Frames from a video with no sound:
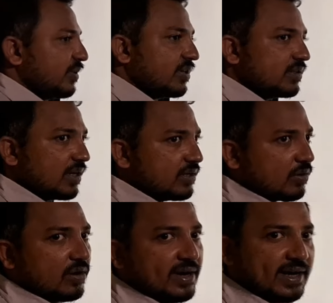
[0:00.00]
because there is
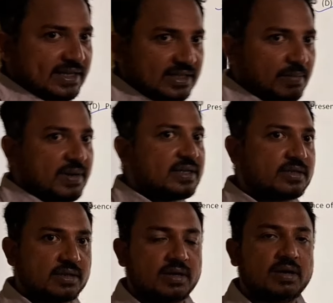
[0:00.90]
already
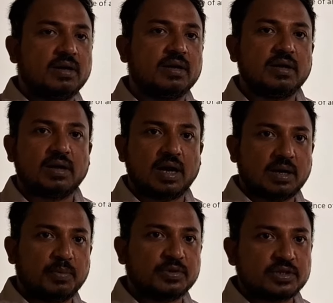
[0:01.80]
established a
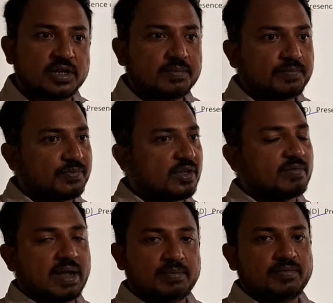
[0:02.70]
deposition. Then
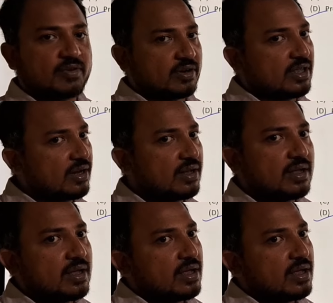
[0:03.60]
we have to further